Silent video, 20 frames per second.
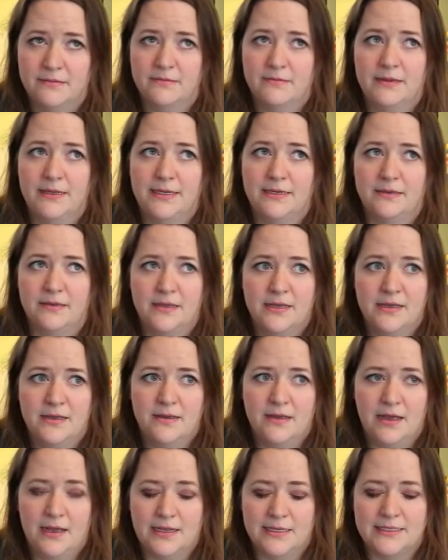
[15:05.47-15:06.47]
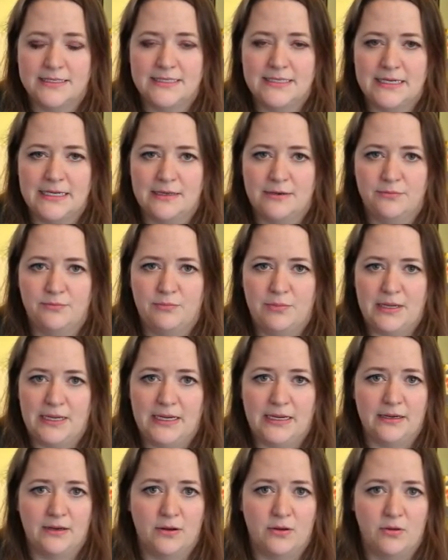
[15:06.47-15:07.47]
Like, I could see it
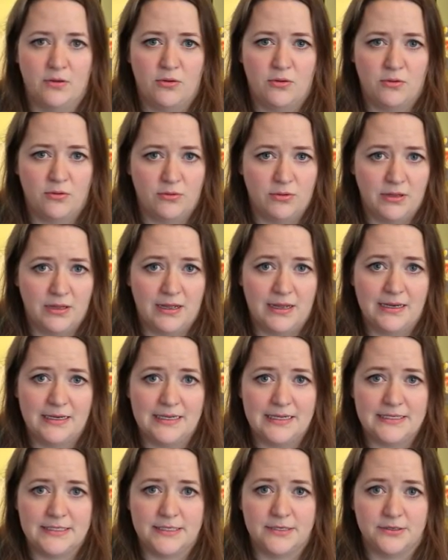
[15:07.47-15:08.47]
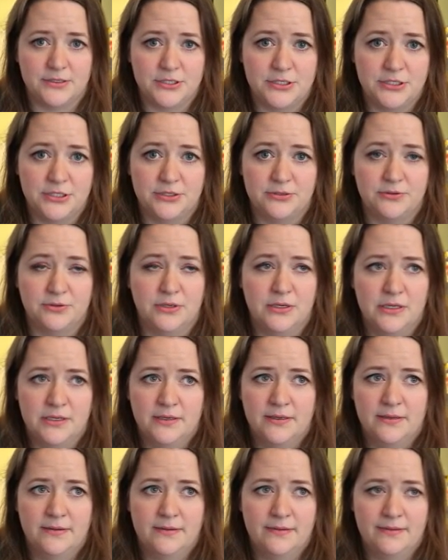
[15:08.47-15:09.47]
being a whole lot easier to do
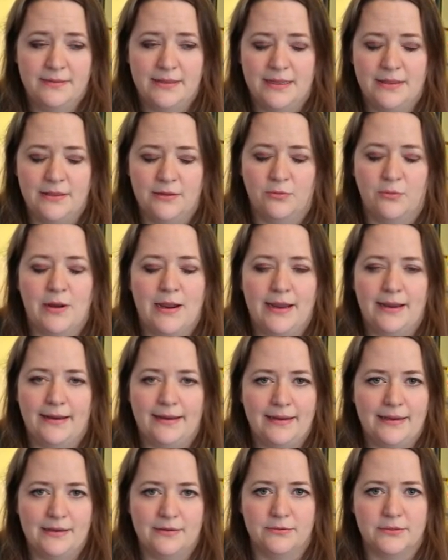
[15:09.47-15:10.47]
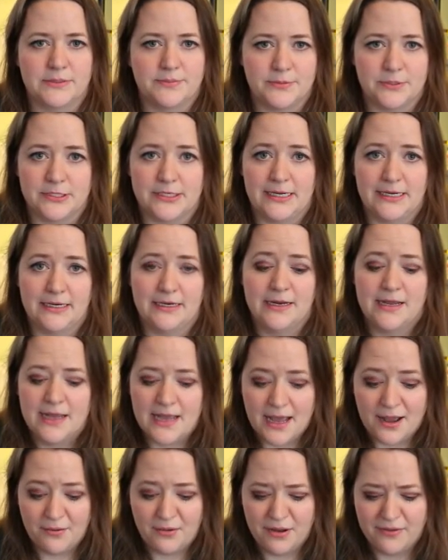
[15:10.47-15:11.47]
than the way it was presented.
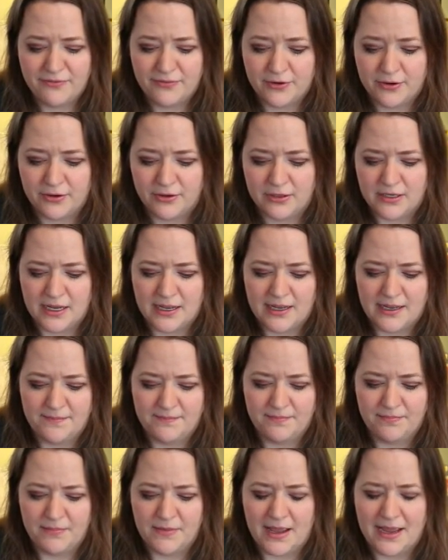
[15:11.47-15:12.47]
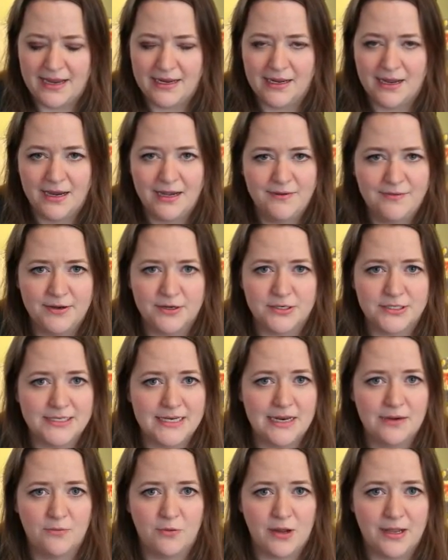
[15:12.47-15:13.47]
However, I kind of
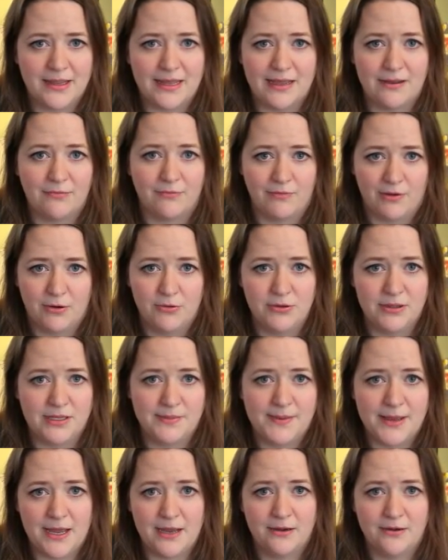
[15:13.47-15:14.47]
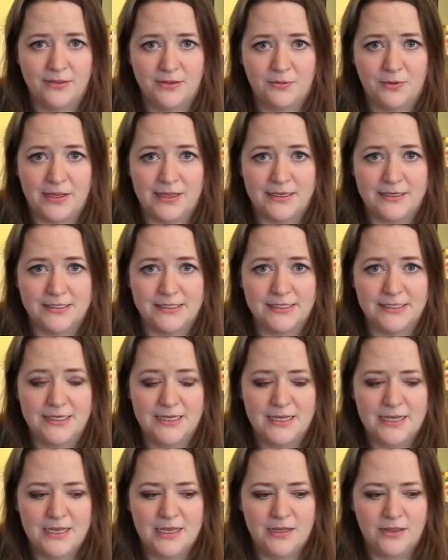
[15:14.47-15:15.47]
understand why they wrote the pattern the way they did.
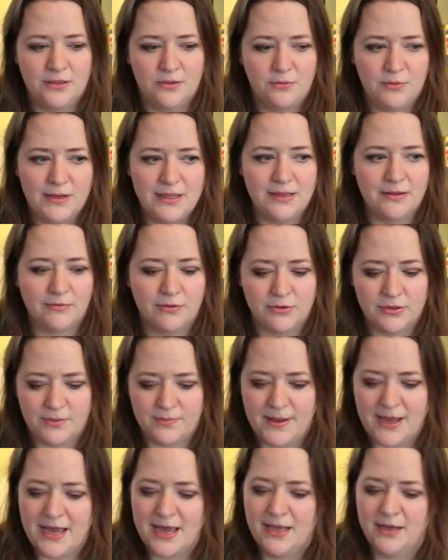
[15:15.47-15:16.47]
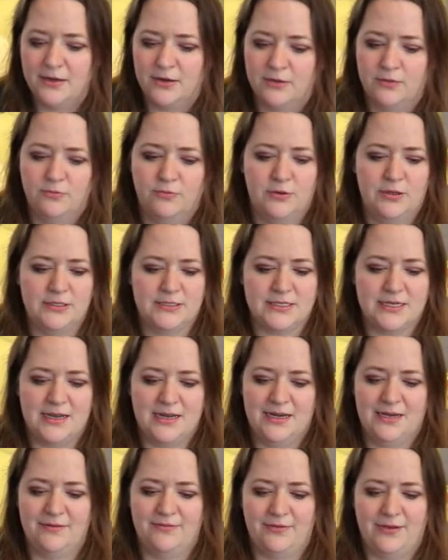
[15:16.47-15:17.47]
The way they wrote the pattern was
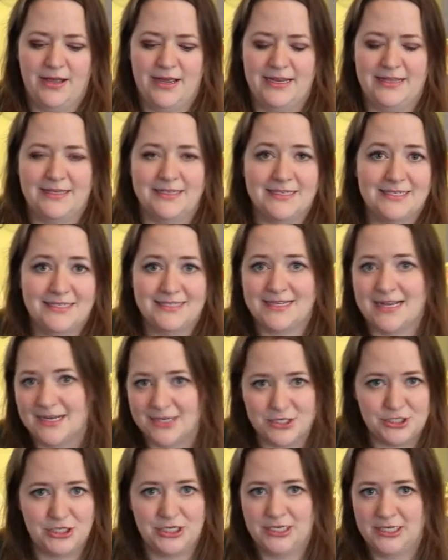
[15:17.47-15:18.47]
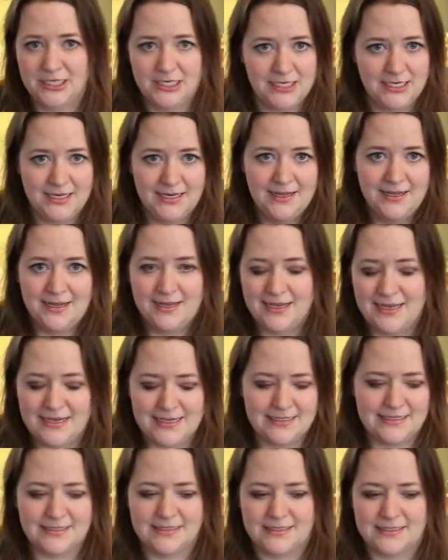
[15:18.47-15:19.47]
kind of like this section
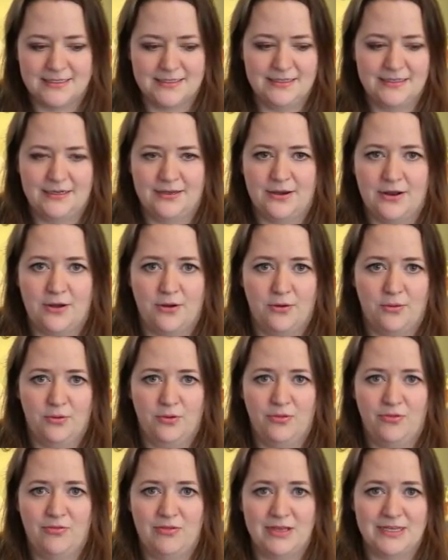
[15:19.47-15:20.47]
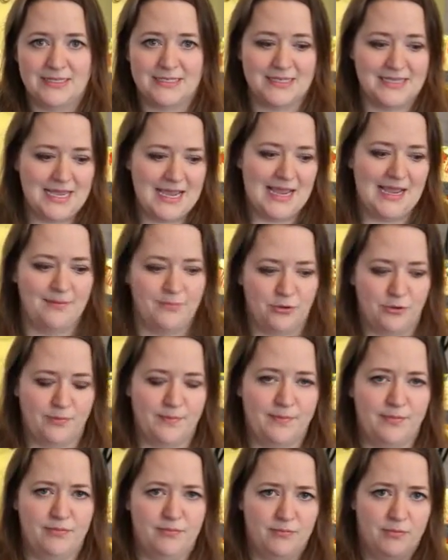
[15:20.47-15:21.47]
is, you know, this
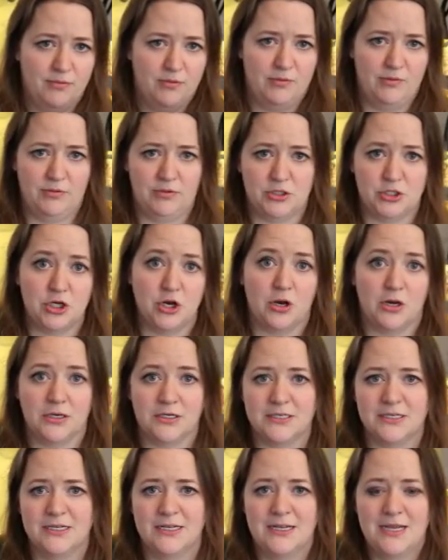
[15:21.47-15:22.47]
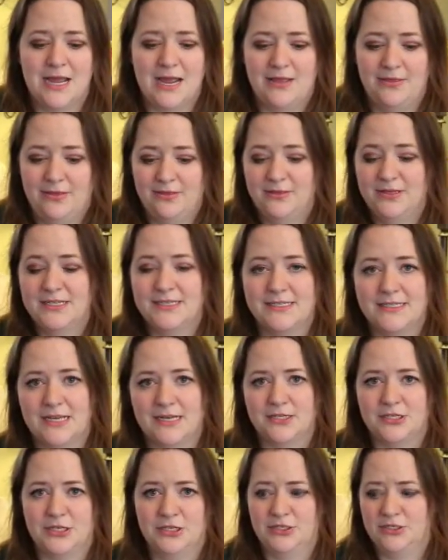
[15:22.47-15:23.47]
cable chart, and then this
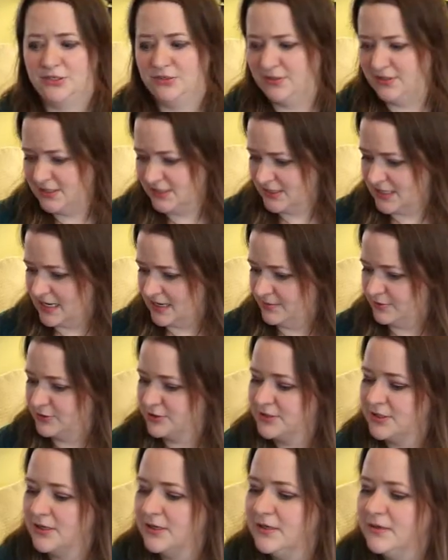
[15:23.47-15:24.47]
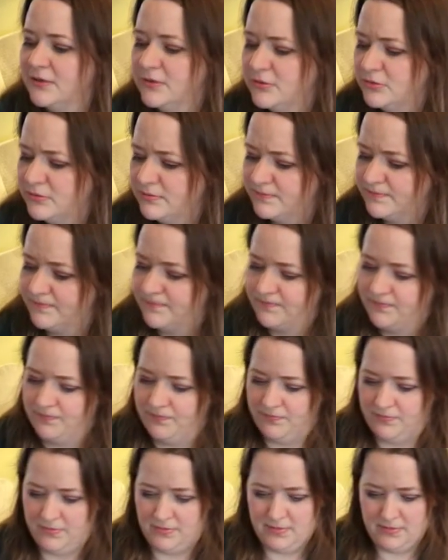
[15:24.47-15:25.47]
section do this cable chart.
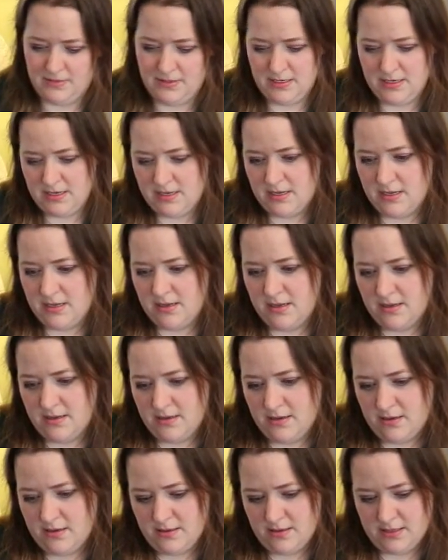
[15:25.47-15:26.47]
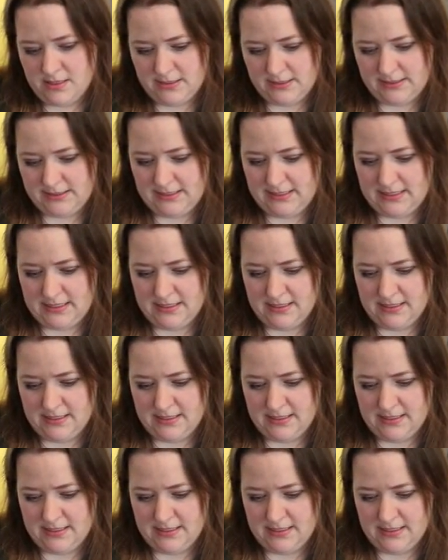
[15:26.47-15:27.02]
Let's see.